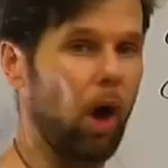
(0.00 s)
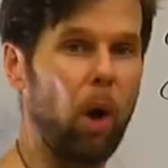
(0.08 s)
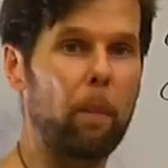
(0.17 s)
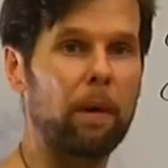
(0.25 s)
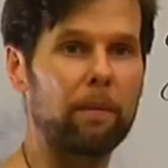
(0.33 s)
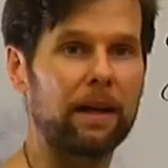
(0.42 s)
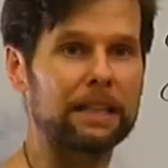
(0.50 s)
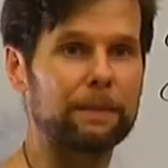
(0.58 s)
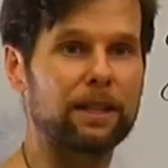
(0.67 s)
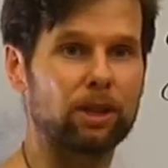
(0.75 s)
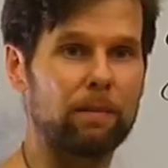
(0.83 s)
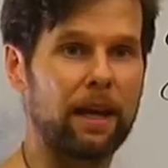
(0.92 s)
open by a
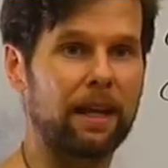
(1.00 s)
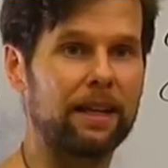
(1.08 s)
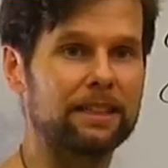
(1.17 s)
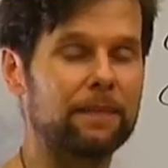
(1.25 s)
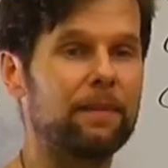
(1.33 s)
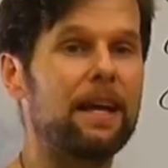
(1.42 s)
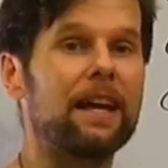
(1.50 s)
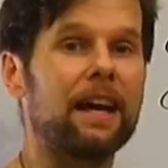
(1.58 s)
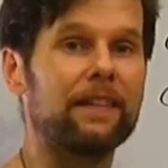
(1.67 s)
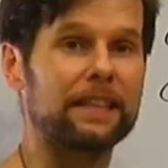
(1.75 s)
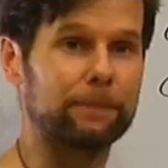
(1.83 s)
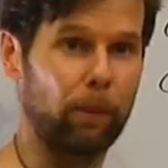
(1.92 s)
special mechanism,
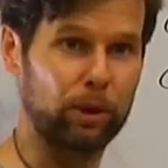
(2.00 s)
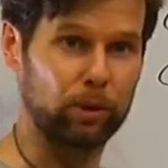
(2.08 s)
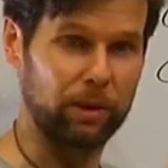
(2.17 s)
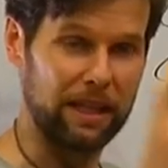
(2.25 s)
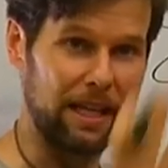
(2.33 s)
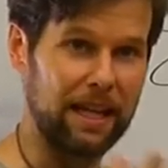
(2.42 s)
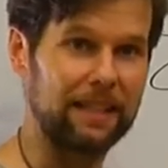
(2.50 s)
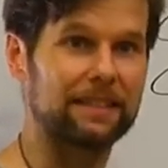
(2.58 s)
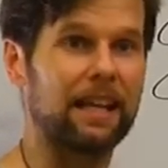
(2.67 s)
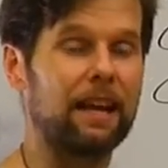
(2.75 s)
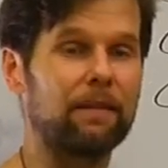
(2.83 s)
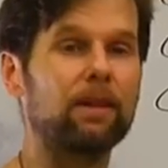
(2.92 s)
and the spores will
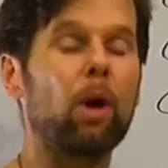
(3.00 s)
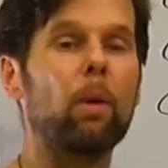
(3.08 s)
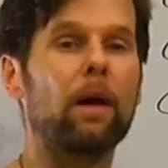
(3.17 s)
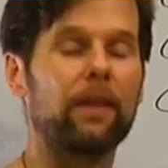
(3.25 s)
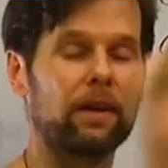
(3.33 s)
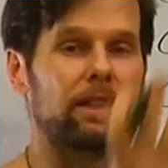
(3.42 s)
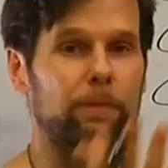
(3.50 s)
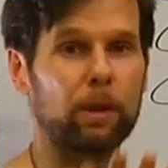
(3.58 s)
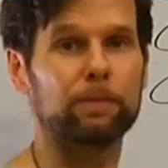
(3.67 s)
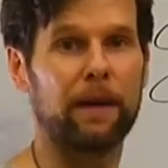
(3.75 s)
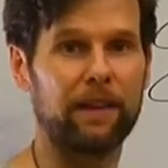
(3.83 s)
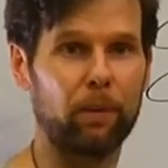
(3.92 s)
dehisce and go, they're
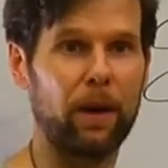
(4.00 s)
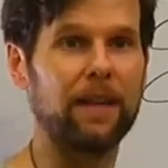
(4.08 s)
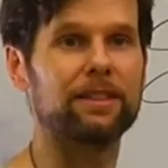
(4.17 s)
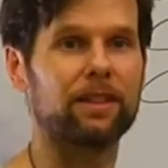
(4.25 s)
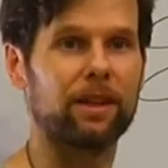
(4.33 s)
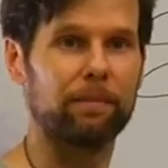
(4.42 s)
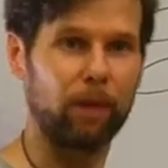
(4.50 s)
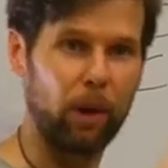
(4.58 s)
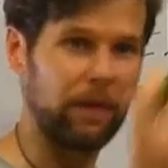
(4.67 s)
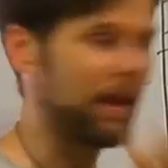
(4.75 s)
dispersed by the wind, so they'll blow in